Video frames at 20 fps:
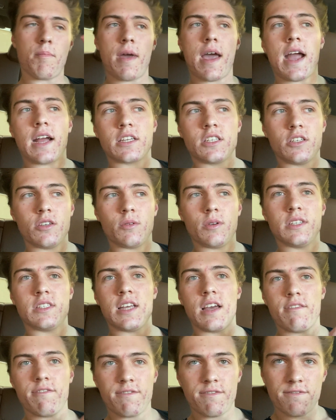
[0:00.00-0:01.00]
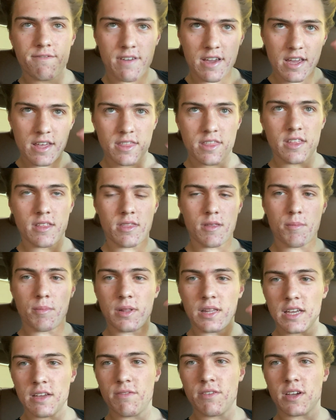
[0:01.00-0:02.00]
back to, is that faith and the
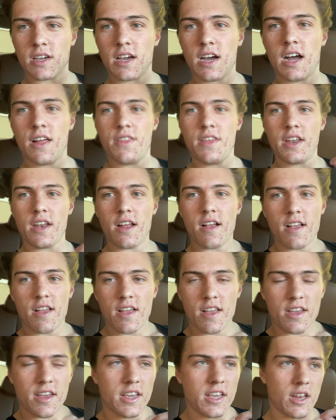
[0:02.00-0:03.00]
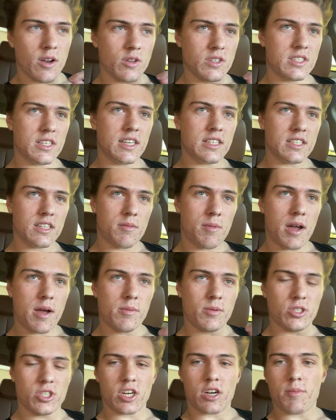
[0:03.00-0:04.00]
belief in God. That, it says in the
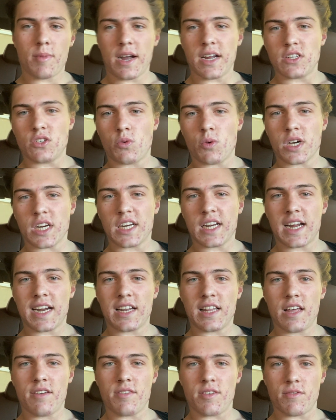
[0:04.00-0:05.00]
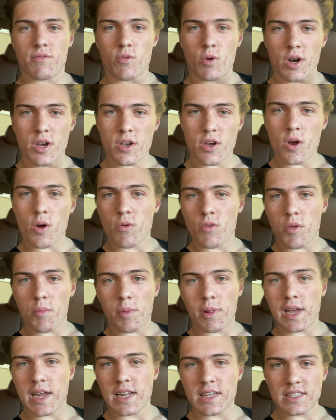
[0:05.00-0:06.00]
Bible, Jeremiah 29:11, for I know the
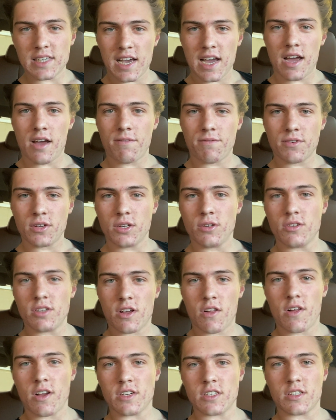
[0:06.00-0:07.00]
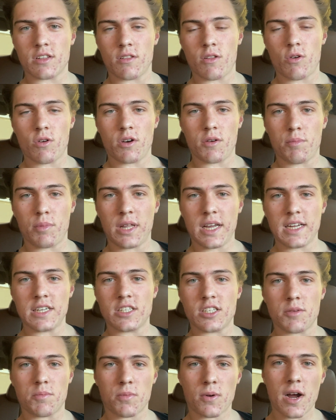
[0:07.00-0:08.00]
plans I have for you, declares the Lord,
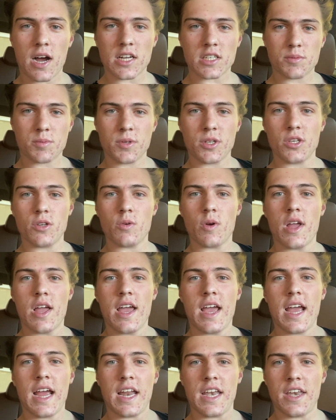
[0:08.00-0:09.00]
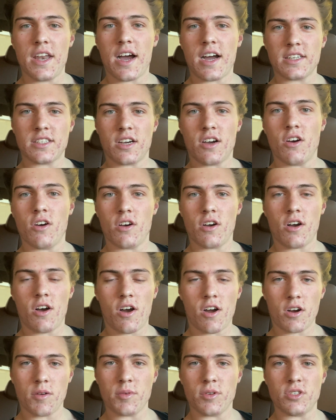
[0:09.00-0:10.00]
plans to prosper you and not to
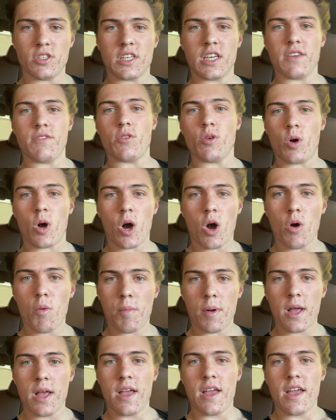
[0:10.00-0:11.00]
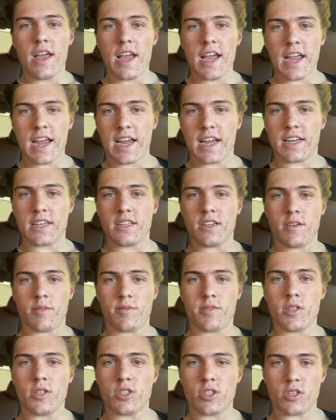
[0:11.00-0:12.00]
harm you, to give you a hope and a
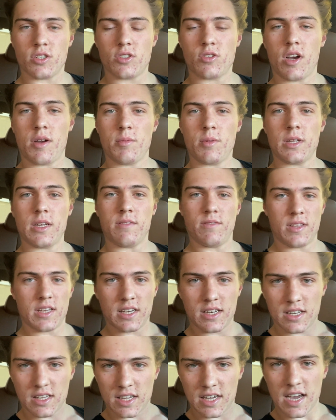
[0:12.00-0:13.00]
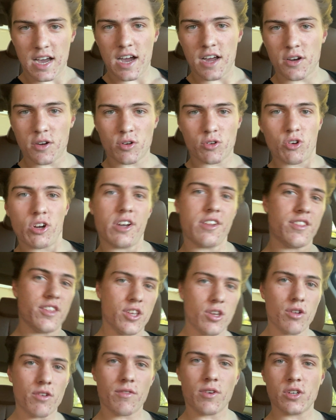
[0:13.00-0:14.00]
future. And so I believe that the God who created the
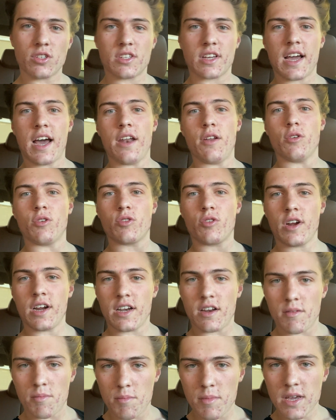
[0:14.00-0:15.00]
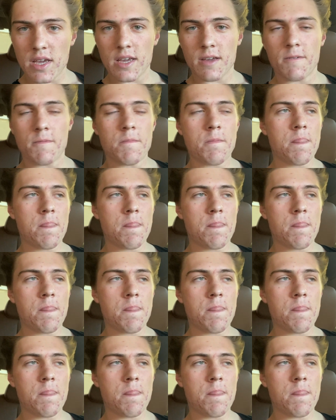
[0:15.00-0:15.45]
universe, the God who created me,